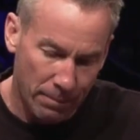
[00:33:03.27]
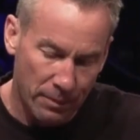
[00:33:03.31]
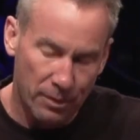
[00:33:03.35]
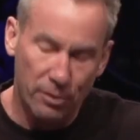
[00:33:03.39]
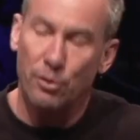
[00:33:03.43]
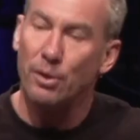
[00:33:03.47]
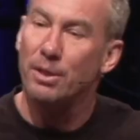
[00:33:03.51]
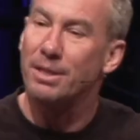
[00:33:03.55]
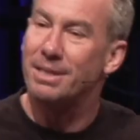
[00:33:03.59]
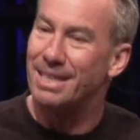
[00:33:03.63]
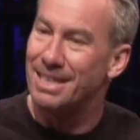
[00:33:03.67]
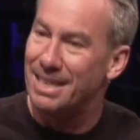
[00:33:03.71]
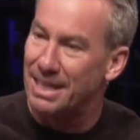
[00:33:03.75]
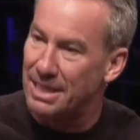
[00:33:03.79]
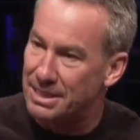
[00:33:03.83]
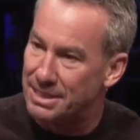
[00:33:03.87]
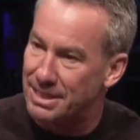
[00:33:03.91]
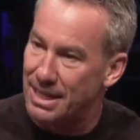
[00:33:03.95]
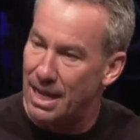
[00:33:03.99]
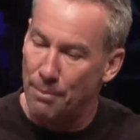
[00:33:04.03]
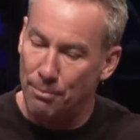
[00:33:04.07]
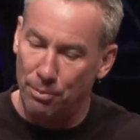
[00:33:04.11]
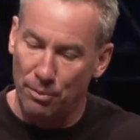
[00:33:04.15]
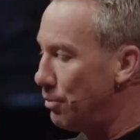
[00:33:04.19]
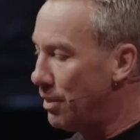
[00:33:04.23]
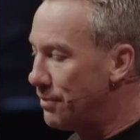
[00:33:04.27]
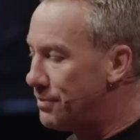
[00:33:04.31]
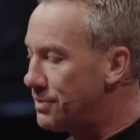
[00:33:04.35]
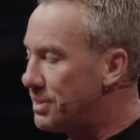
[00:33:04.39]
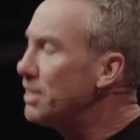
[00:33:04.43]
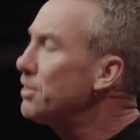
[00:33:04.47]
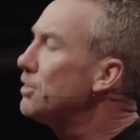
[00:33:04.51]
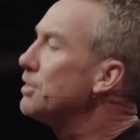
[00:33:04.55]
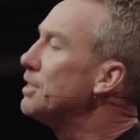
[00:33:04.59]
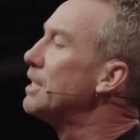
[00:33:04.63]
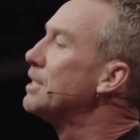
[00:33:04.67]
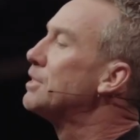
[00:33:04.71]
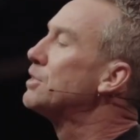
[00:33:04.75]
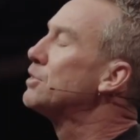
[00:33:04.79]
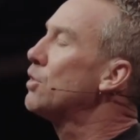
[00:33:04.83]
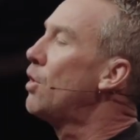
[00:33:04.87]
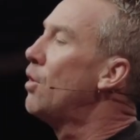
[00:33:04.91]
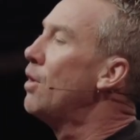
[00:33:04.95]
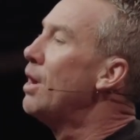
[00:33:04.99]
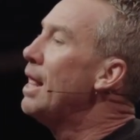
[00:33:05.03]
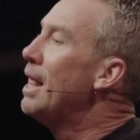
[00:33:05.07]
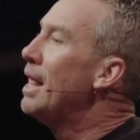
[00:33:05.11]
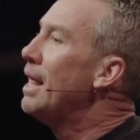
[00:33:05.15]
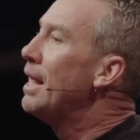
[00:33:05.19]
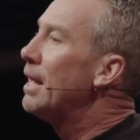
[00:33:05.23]
So it's an example of singleness. So
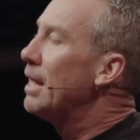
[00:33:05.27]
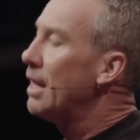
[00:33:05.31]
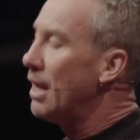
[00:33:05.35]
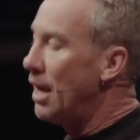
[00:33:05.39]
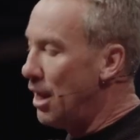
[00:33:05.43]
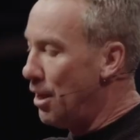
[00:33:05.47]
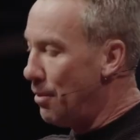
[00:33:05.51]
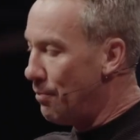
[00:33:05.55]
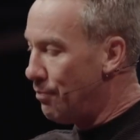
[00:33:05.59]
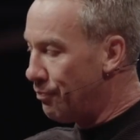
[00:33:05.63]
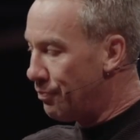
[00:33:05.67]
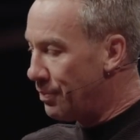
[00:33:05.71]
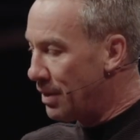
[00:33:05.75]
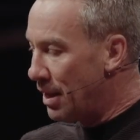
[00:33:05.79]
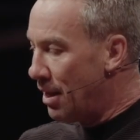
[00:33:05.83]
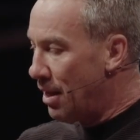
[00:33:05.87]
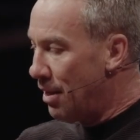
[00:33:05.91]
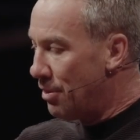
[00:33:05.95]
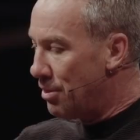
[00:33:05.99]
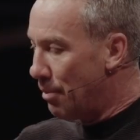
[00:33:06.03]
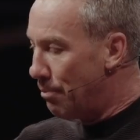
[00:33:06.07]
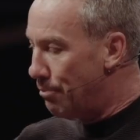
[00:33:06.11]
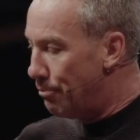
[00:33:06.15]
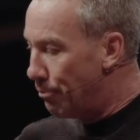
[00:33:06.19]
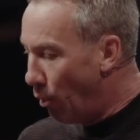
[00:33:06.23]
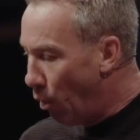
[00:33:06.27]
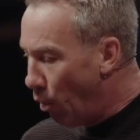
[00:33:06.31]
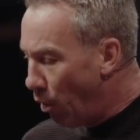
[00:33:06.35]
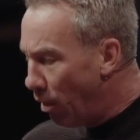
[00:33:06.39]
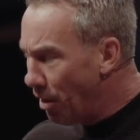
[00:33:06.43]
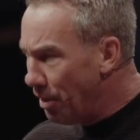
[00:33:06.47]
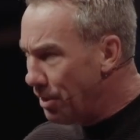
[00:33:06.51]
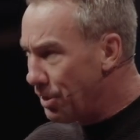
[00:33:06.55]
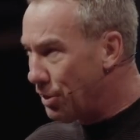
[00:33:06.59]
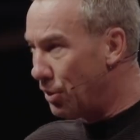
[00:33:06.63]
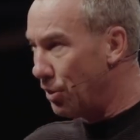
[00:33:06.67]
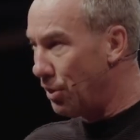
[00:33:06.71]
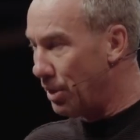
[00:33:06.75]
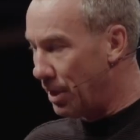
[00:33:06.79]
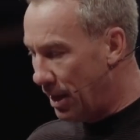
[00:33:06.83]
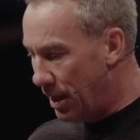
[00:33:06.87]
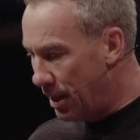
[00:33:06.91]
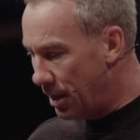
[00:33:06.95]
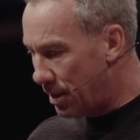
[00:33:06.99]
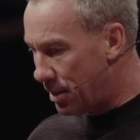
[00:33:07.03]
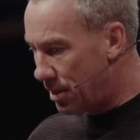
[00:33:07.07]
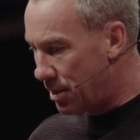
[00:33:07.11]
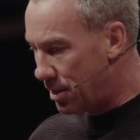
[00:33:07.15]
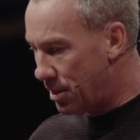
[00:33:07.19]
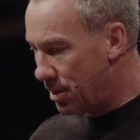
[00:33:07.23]
the born eunuch,